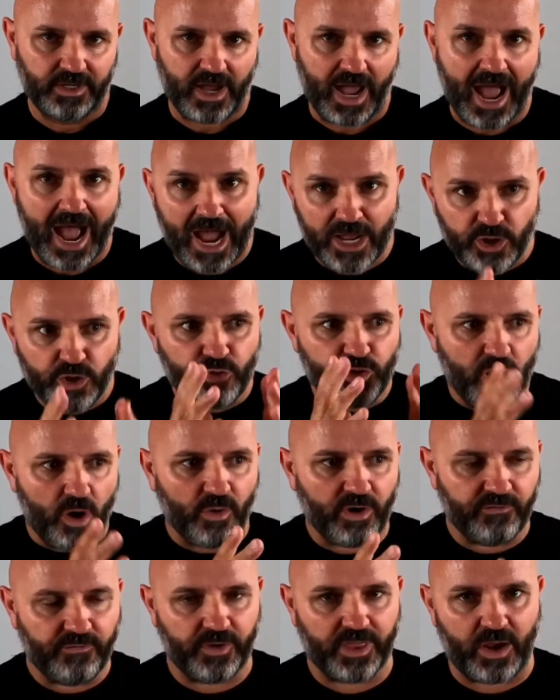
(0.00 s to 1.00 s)
Are you
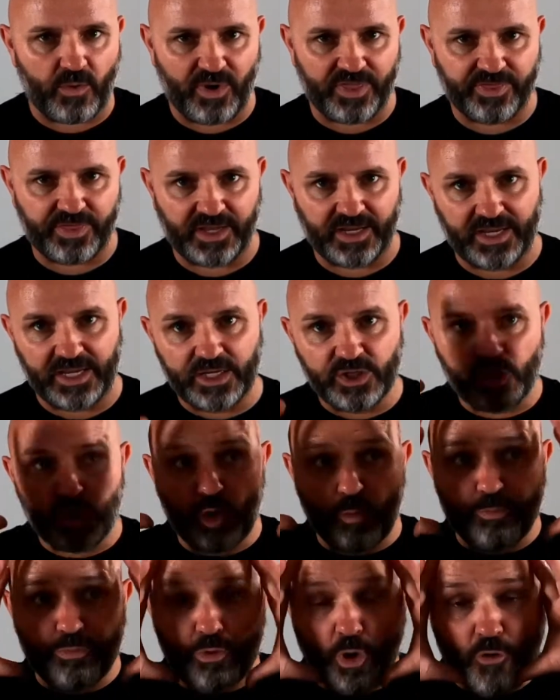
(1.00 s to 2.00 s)
known for that one thing? Is your
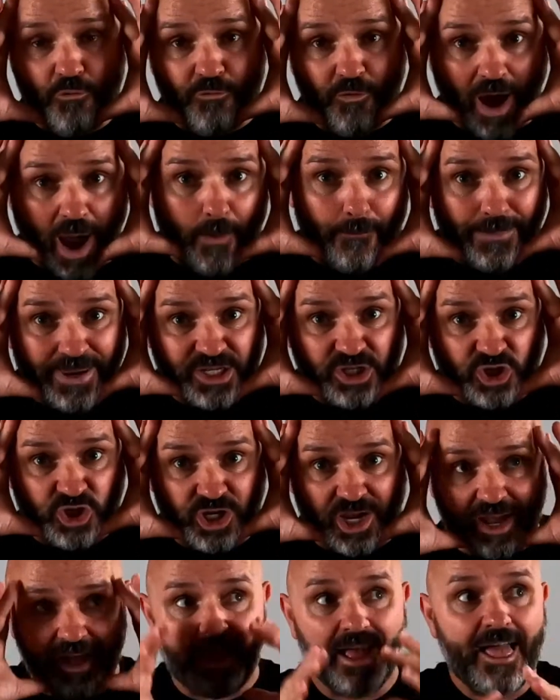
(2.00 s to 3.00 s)
profile
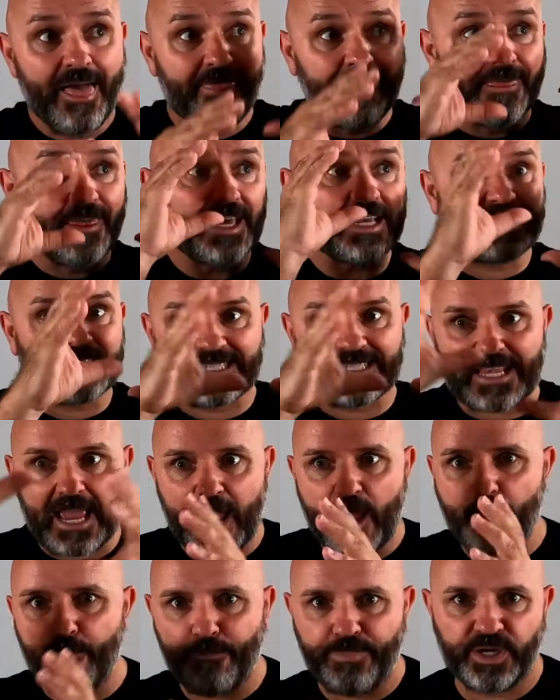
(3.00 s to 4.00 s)
picture the
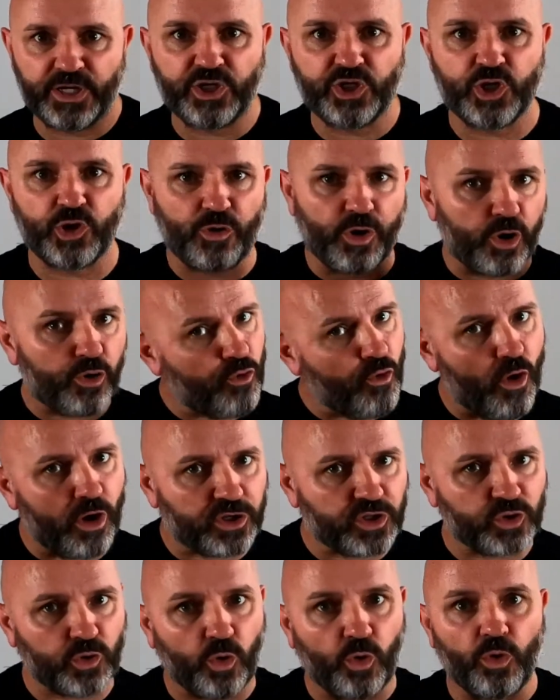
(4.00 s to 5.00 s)
same picture
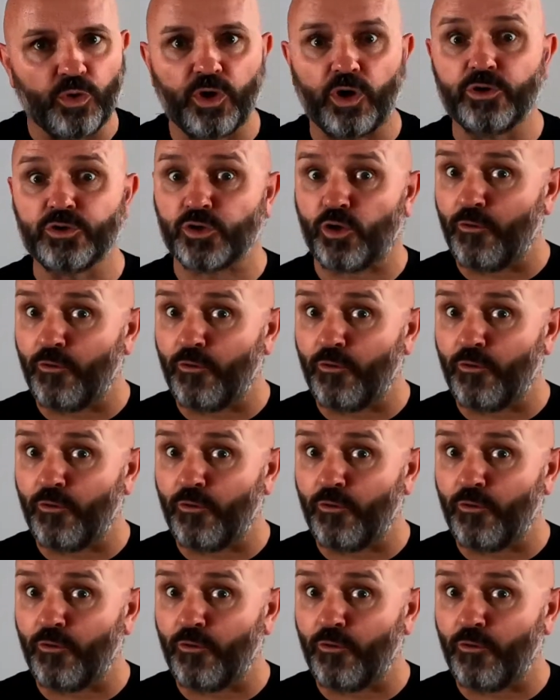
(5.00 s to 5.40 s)
across all those,